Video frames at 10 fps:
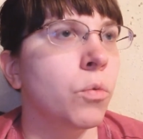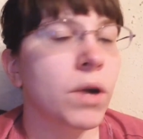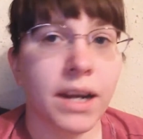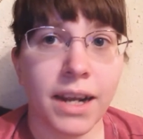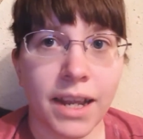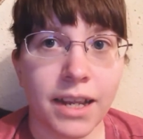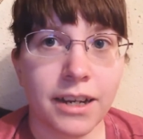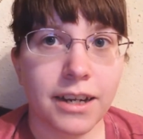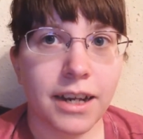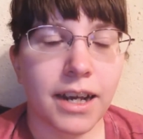1 at
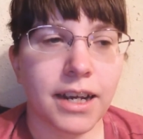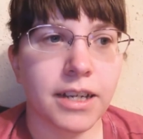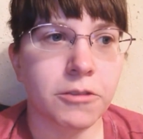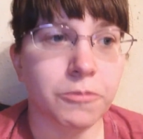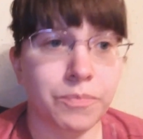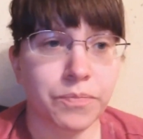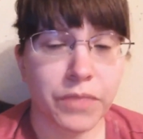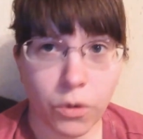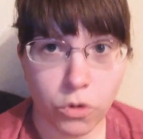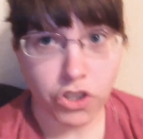night.
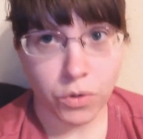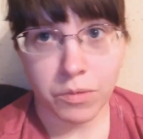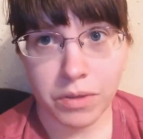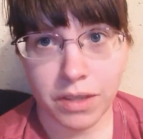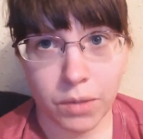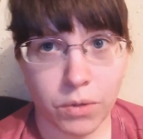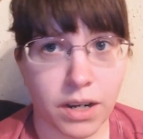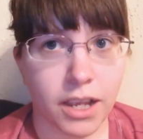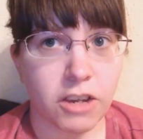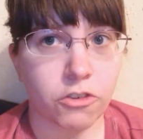Well, she wants me taking 1
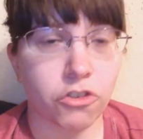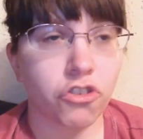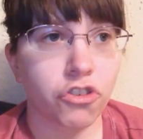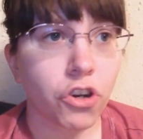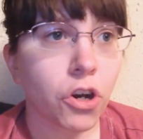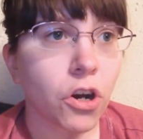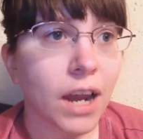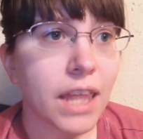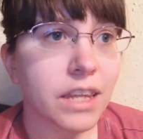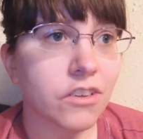at night for sure.
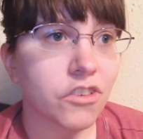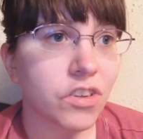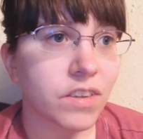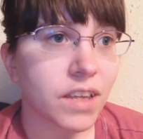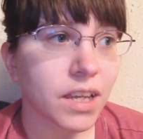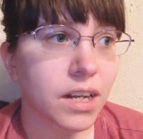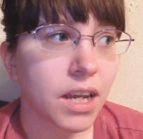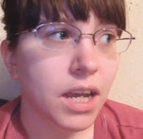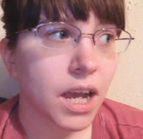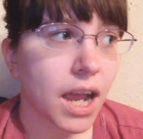And then she said
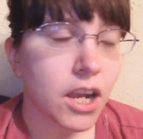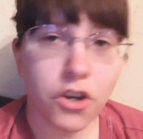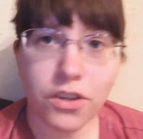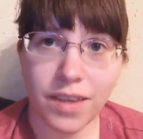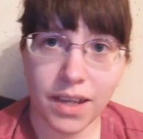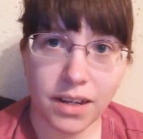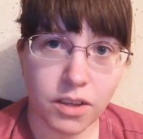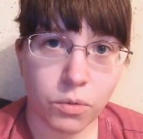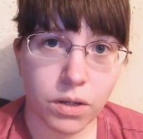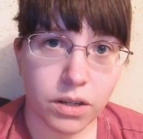I could take
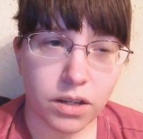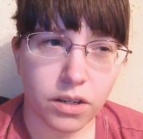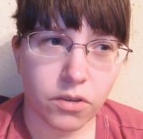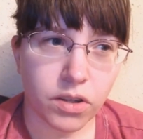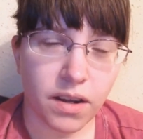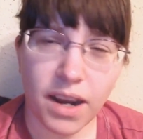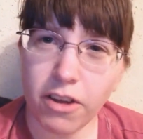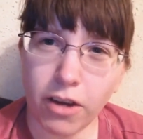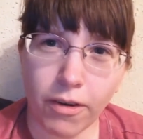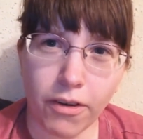another one during the day,
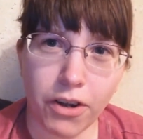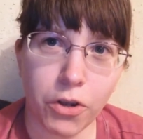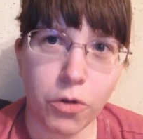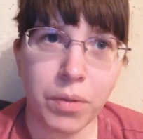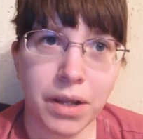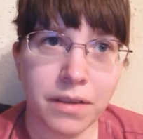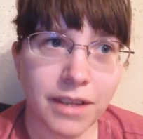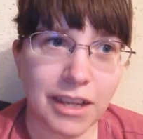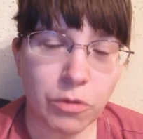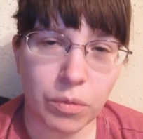like around noon, because
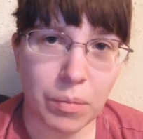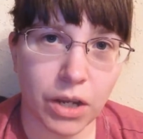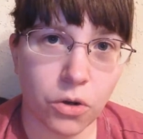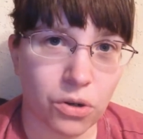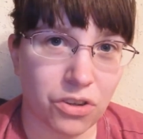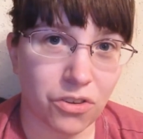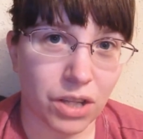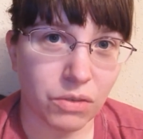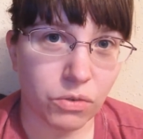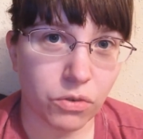that's my
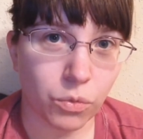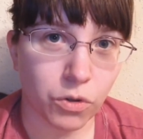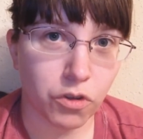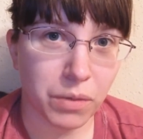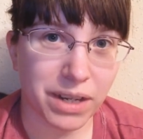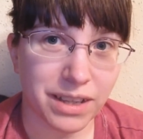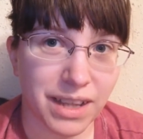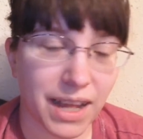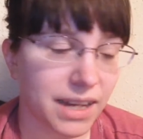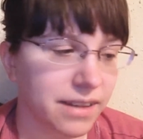cortisol levels were spiked the
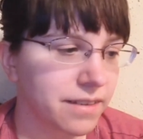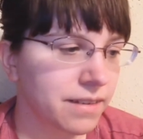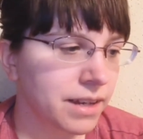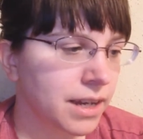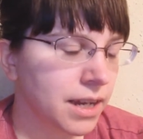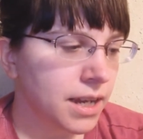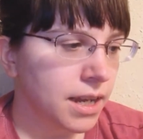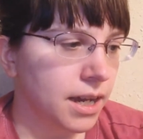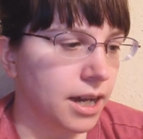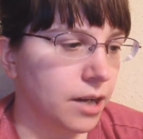highest.
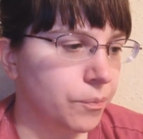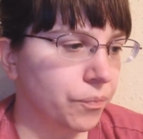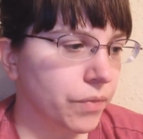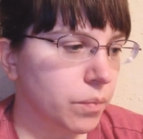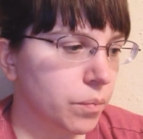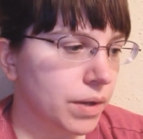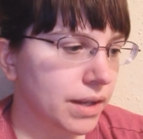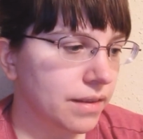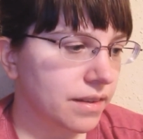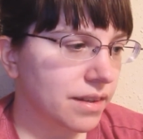
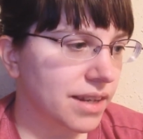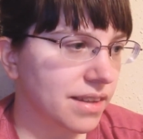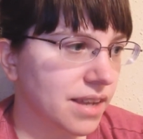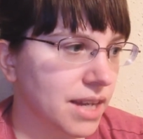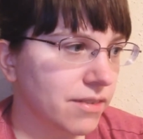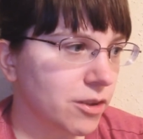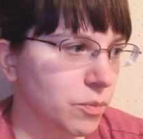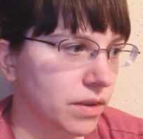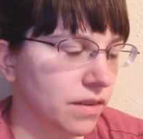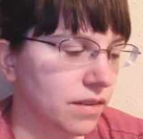But it's kind of
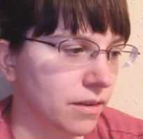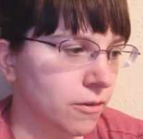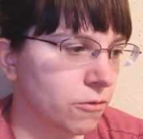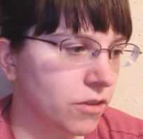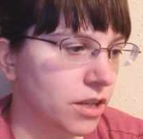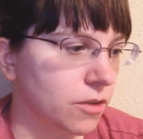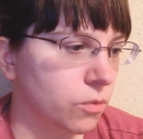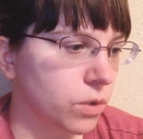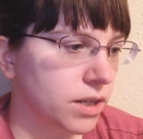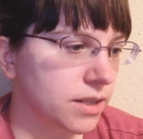expensive.
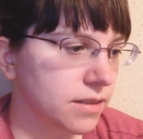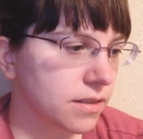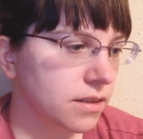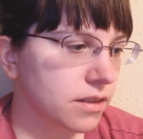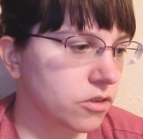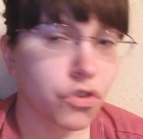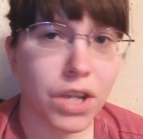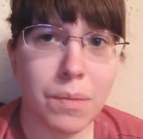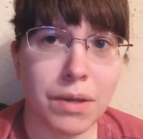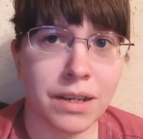It was, she
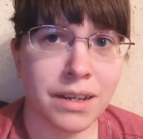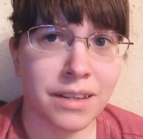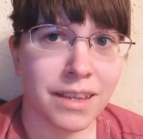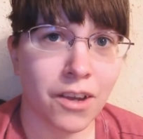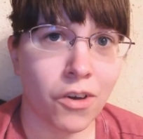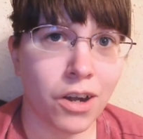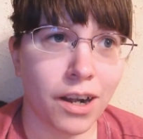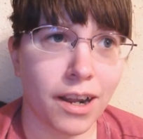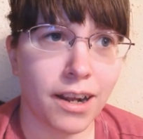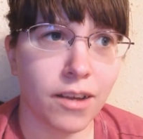gave me a discount
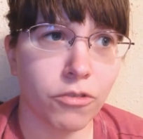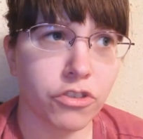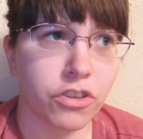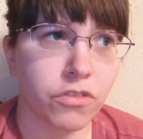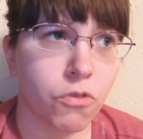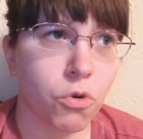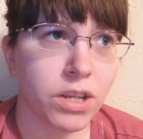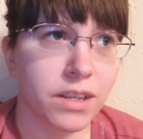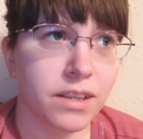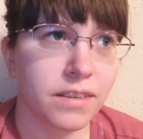on it, and it was
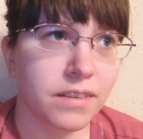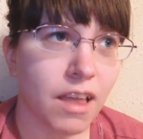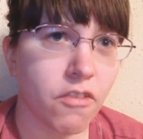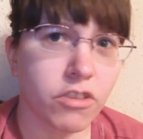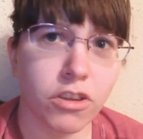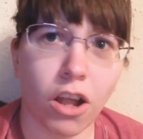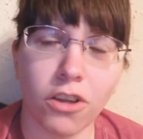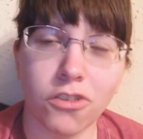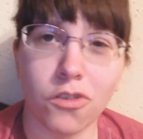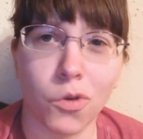
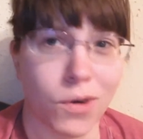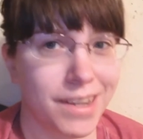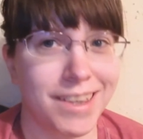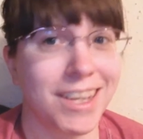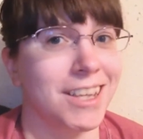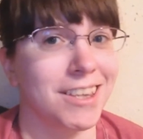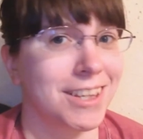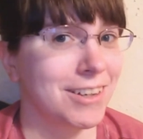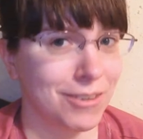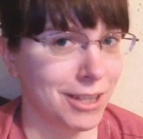
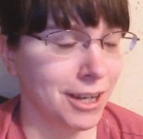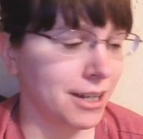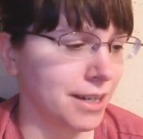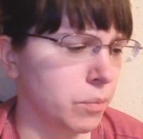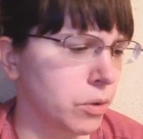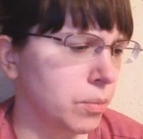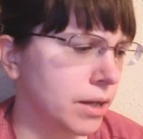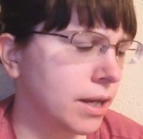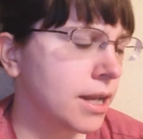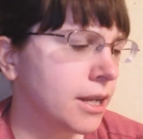$47.20. A really odd number,
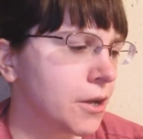but